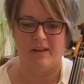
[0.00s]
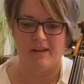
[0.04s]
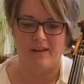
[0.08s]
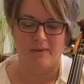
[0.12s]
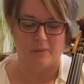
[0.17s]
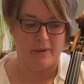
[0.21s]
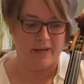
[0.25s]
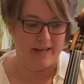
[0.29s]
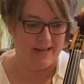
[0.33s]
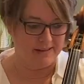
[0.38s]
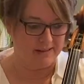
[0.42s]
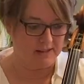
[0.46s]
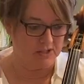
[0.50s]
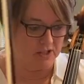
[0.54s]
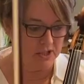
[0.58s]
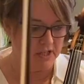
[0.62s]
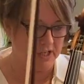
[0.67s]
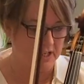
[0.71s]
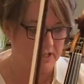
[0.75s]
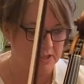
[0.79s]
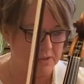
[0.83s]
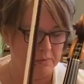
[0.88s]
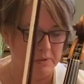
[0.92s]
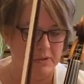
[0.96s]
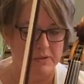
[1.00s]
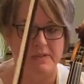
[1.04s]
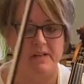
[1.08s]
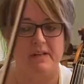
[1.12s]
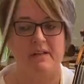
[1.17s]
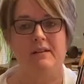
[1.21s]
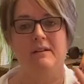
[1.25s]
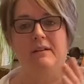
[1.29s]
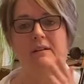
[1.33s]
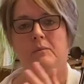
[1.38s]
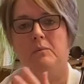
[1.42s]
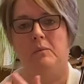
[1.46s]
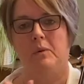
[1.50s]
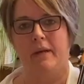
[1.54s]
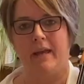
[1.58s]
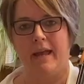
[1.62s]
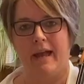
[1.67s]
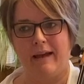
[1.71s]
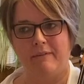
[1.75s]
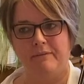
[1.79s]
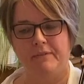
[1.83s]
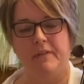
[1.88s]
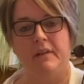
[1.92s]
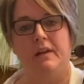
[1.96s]
We have the church music, we
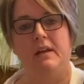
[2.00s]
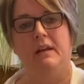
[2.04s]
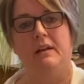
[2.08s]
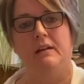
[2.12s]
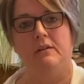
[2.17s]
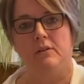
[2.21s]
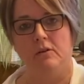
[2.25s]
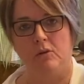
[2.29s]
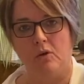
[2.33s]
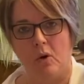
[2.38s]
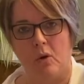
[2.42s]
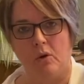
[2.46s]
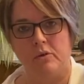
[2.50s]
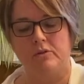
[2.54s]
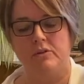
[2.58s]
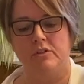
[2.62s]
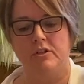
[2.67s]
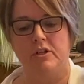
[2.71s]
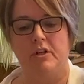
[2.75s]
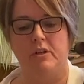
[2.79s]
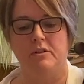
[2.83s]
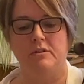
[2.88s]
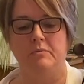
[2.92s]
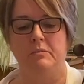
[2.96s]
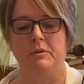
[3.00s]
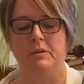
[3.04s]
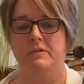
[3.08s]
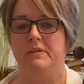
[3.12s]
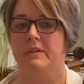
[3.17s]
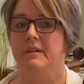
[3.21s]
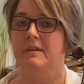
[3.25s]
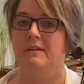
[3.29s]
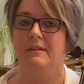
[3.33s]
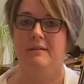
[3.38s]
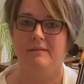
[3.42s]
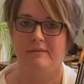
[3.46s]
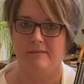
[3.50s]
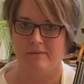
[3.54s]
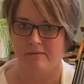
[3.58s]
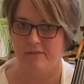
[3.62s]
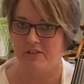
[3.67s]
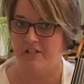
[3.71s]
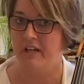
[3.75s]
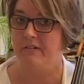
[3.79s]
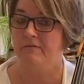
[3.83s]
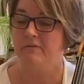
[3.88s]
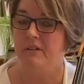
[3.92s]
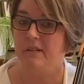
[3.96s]
have the non-church music,
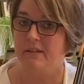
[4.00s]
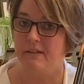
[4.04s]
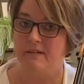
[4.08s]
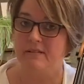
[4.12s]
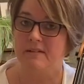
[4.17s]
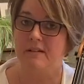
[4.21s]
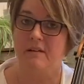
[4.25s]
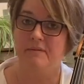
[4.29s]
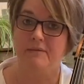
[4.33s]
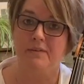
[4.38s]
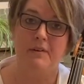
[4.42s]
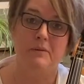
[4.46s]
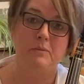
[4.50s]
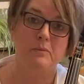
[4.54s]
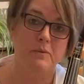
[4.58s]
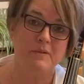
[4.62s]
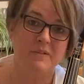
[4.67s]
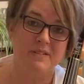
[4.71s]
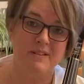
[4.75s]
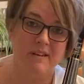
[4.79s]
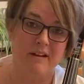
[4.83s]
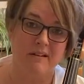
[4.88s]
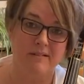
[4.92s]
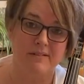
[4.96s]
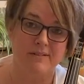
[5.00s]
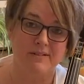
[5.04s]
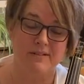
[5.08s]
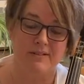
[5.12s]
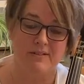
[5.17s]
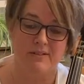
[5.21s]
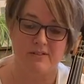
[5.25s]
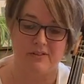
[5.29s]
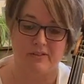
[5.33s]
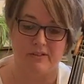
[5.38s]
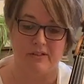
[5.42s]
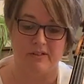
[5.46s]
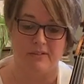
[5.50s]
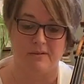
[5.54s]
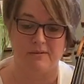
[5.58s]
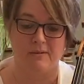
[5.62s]
generally stuff that was danced to.